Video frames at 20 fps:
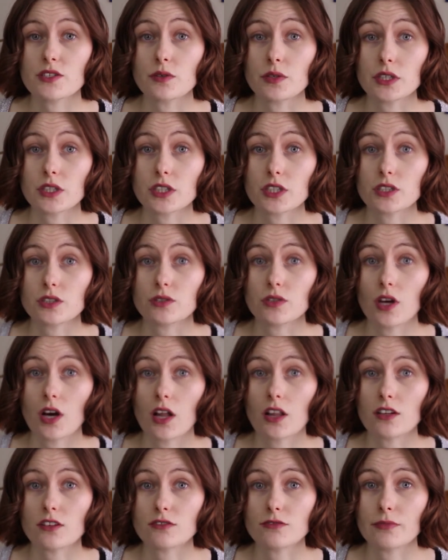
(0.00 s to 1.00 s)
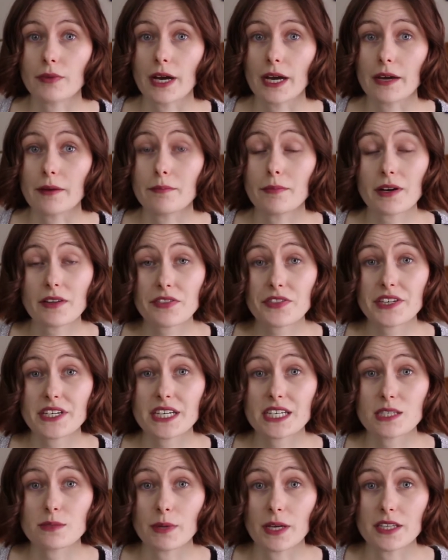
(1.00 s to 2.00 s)
to include all of my
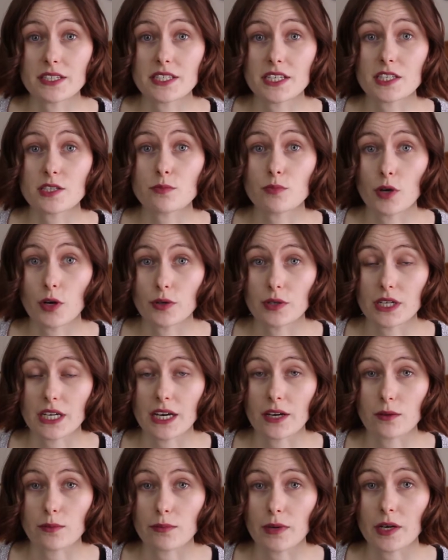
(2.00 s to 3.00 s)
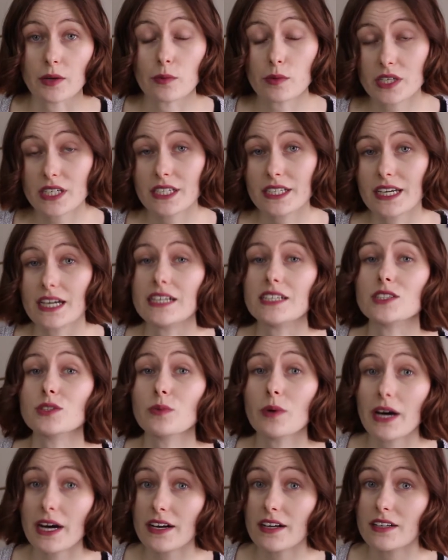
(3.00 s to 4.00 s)
monthly expenses broken out by week
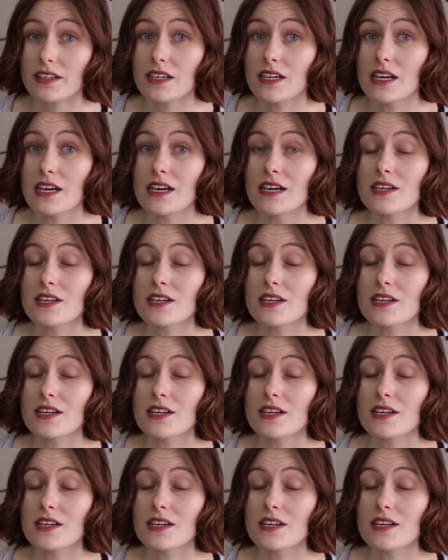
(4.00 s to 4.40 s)
as well,